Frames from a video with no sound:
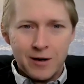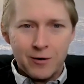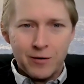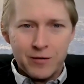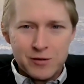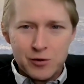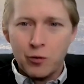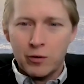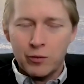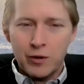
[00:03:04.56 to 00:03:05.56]
are in the
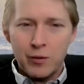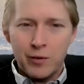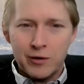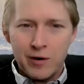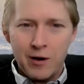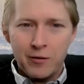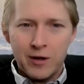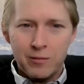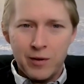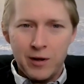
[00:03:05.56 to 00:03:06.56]
store and really wonder how they
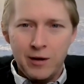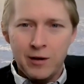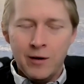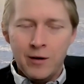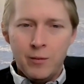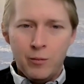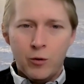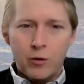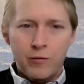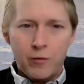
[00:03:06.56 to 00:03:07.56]
can be
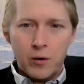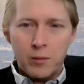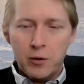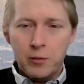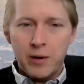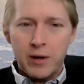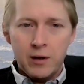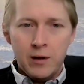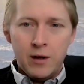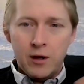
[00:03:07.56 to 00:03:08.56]
more affordable.
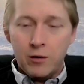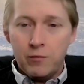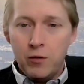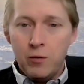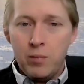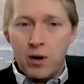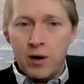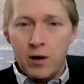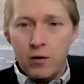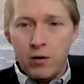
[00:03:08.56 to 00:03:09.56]
But if you
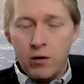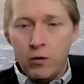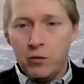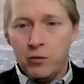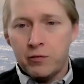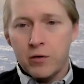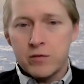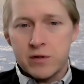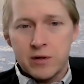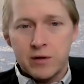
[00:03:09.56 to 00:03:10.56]
buy a whole
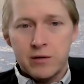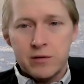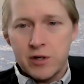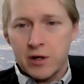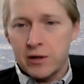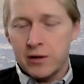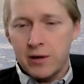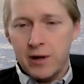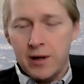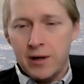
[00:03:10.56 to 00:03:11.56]
frozen
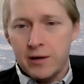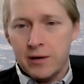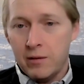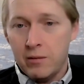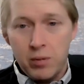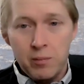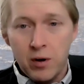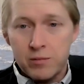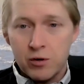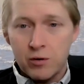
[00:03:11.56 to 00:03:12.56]
chicken, and people
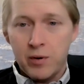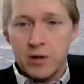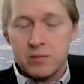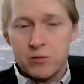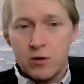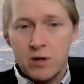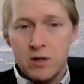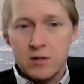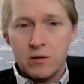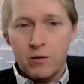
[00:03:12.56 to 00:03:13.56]
I'm sure bought some
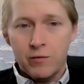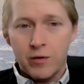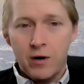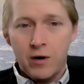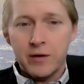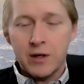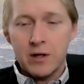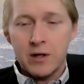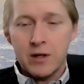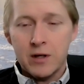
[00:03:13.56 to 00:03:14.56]
turkeys over the
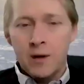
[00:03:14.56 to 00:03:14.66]
holidays,